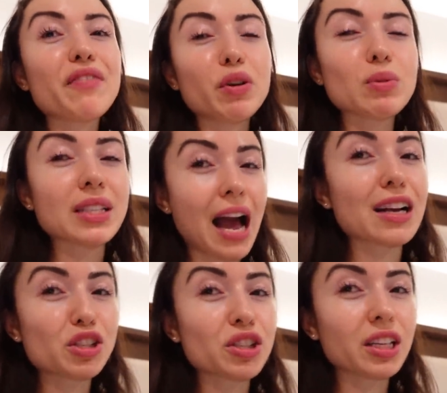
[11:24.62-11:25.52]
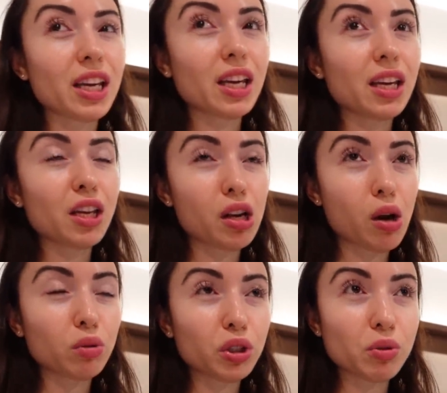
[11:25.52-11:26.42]
if it was actually, you
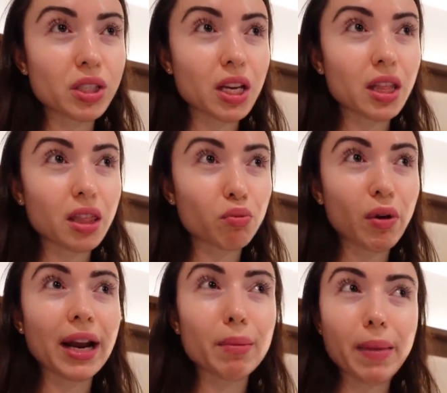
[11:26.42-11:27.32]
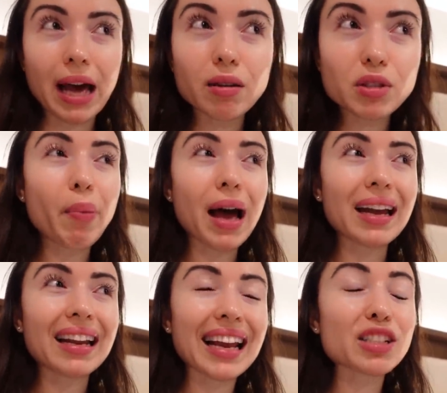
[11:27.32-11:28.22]
know, using the right amount,
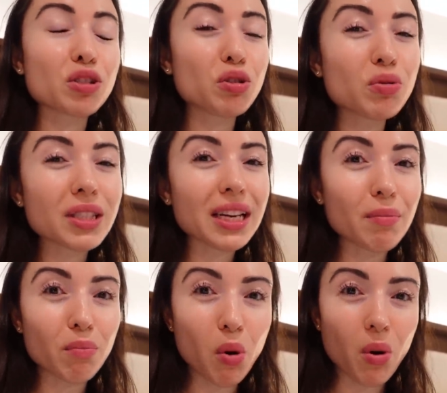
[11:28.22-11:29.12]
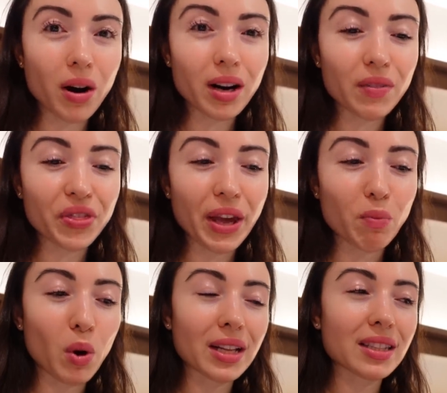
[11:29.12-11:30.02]
but it's using more
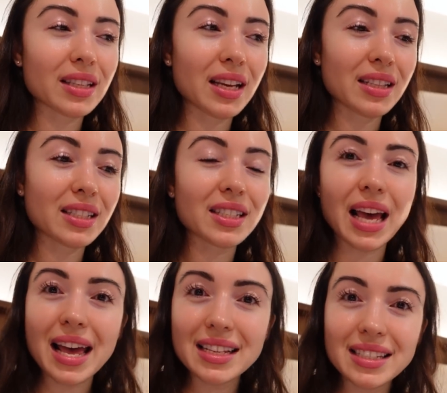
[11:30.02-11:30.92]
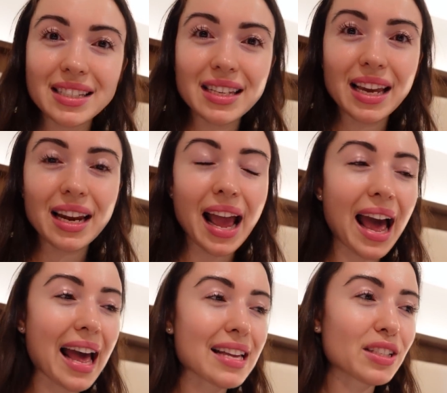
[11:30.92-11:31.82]
than what it says it
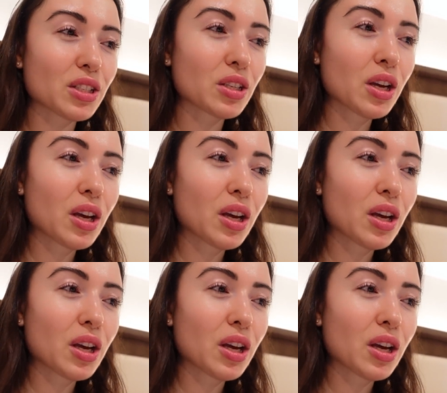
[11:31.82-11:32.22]
has. Which,